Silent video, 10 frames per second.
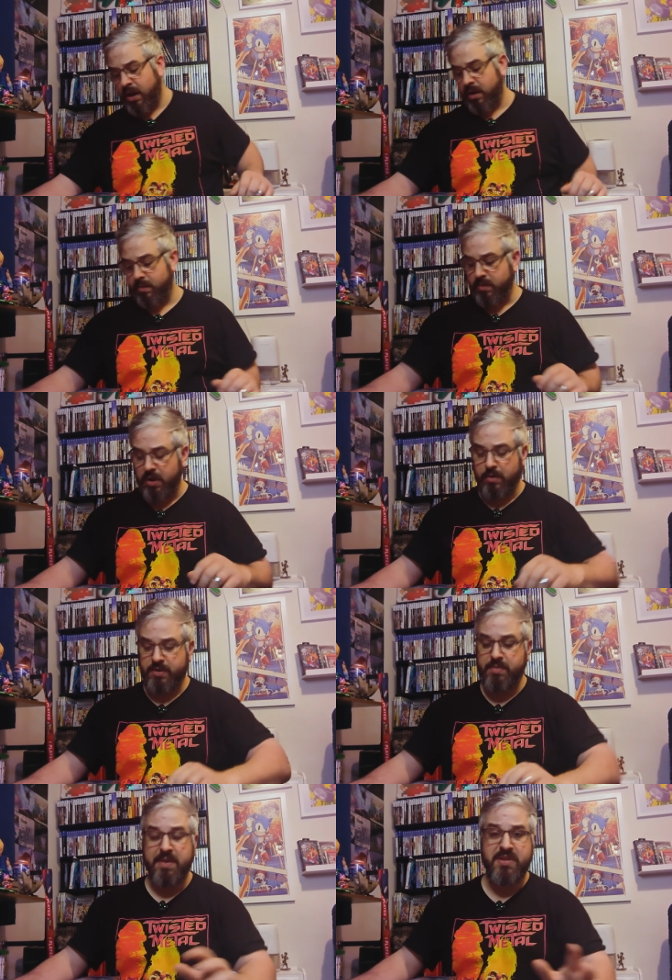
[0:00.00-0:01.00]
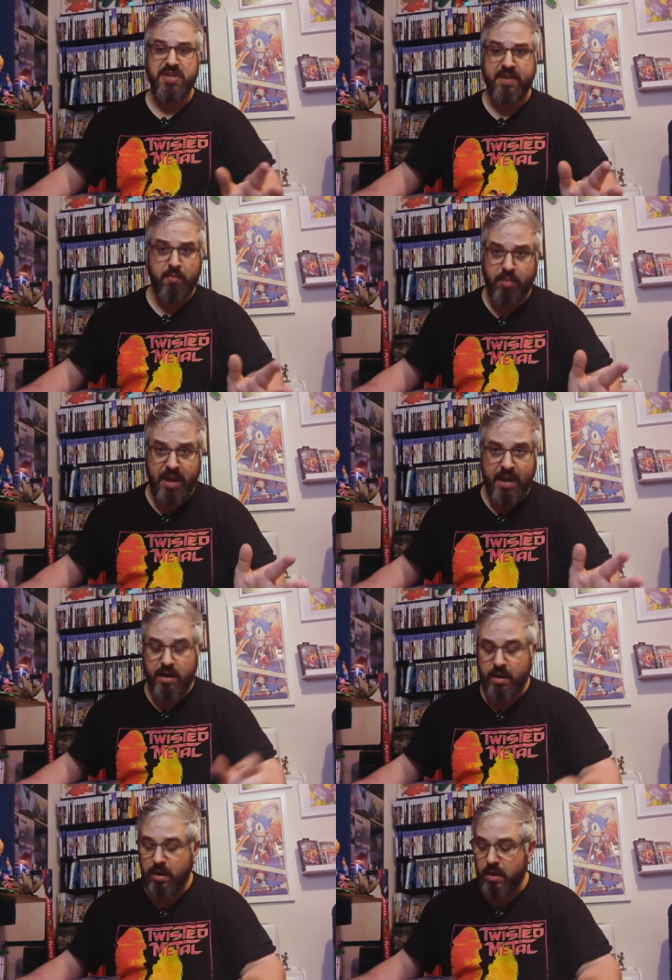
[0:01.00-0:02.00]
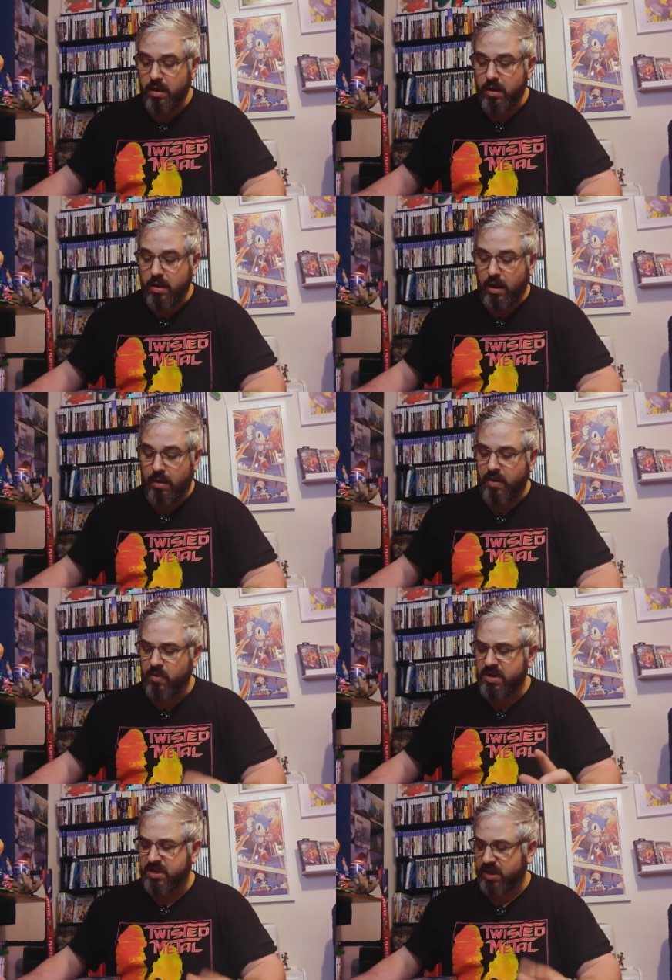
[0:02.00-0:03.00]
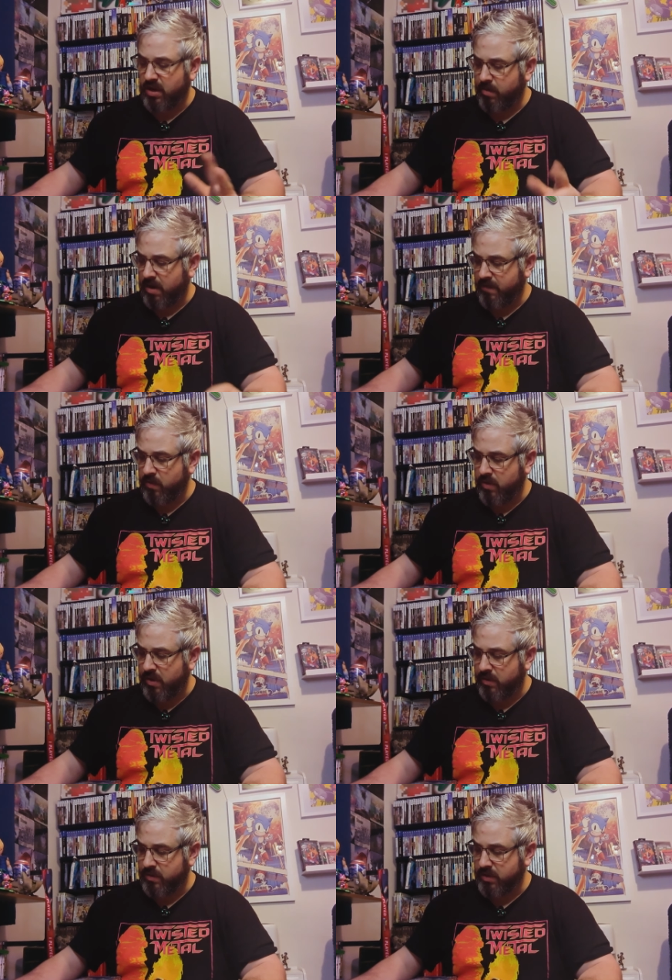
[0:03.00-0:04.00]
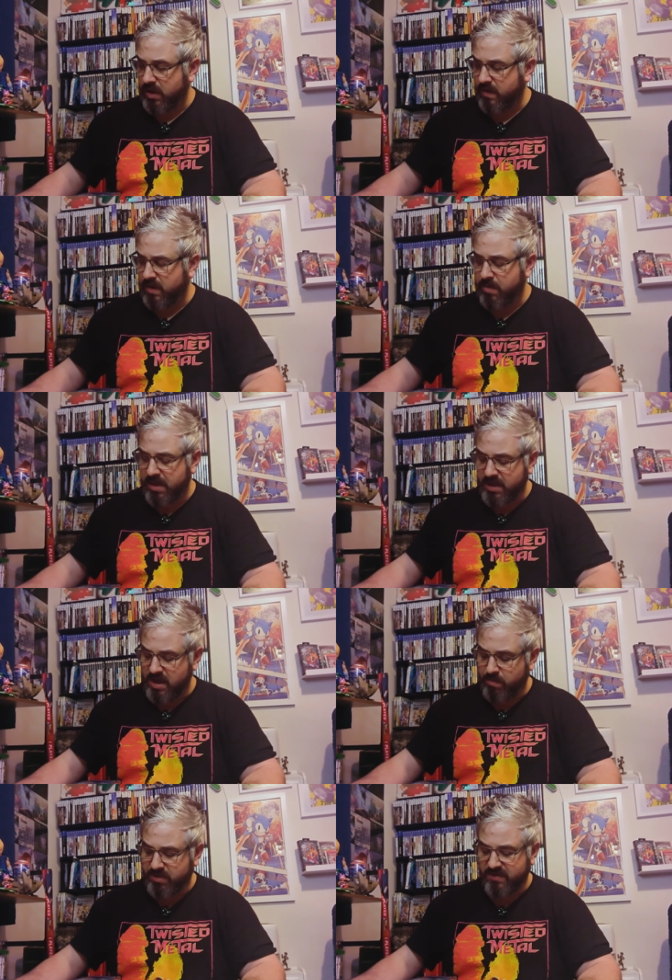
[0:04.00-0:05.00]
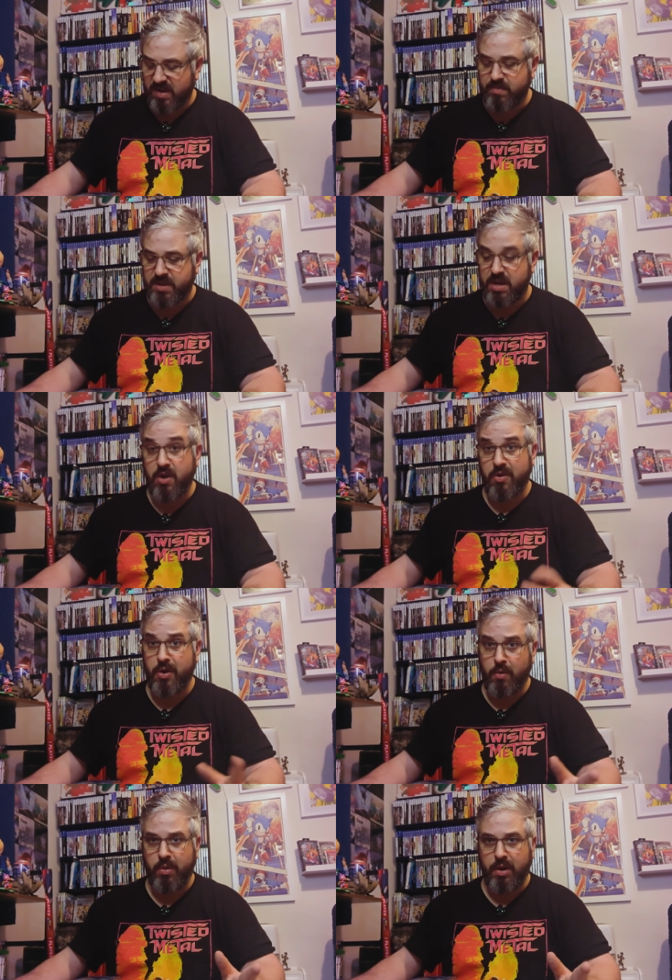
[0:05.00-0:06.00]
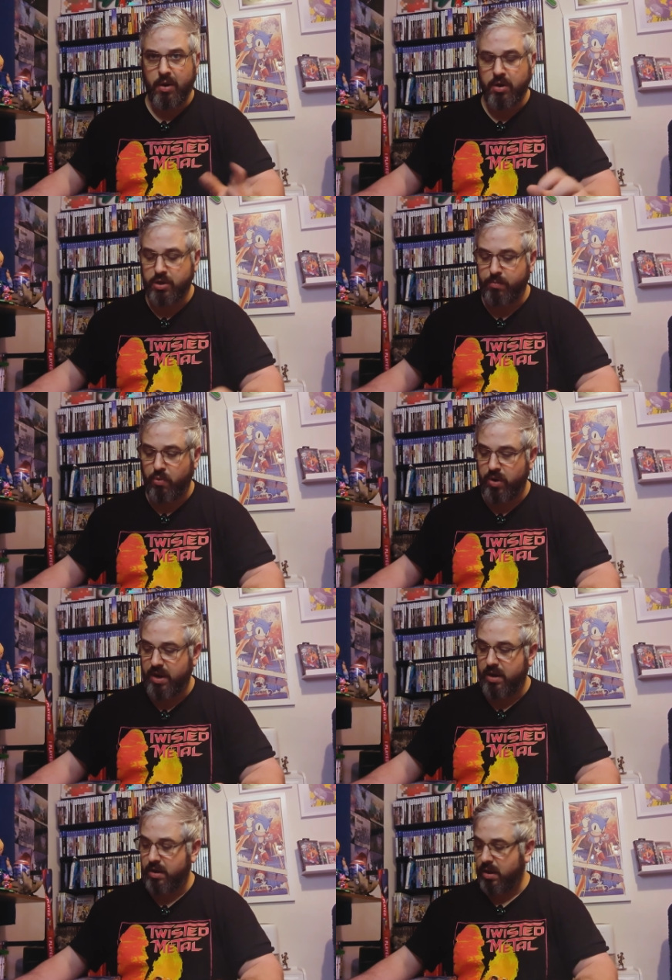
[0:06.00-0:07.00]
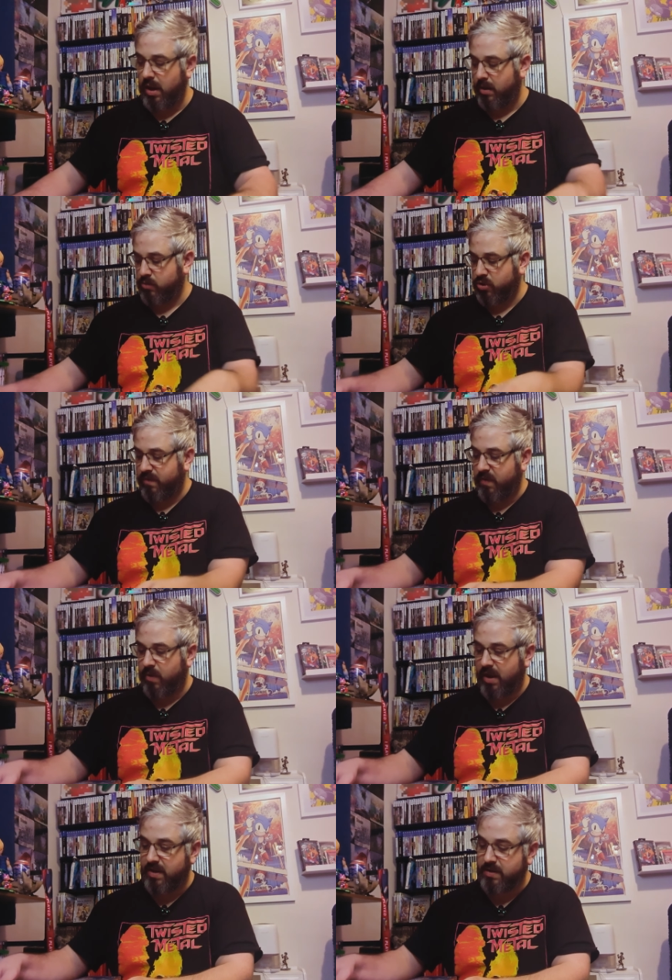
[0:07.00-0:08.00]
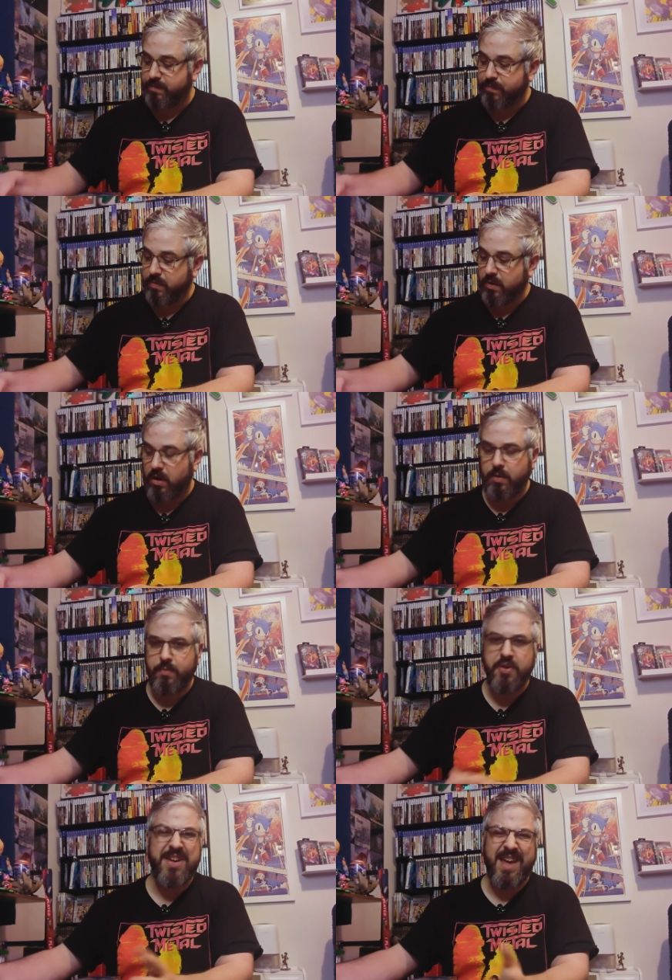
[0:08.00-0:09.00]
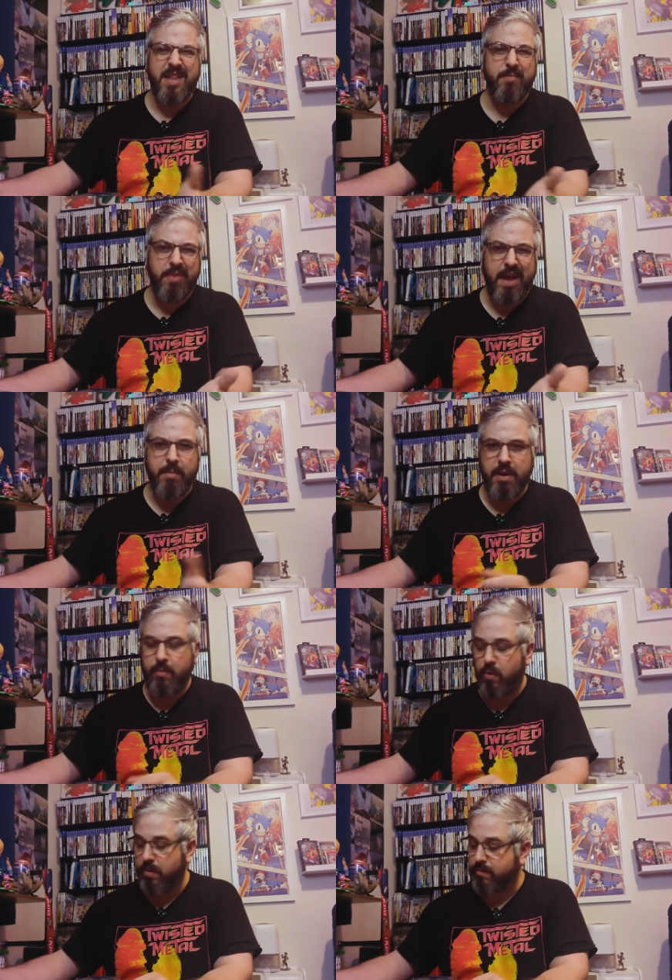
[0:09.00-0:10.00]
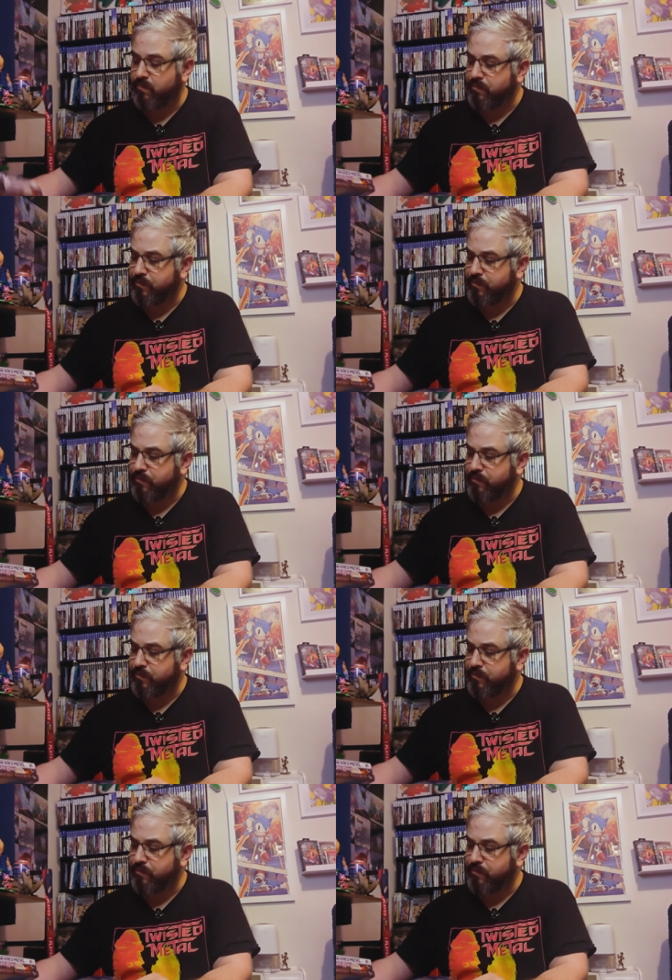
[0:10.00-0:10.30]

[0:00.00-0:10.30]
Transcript: Um, you know, some games I just never played. Uh, I wanted to talk about a few of those and some of the examples of games that are no longer supported um, trophy wise, or well, you can't get the platinum anymore.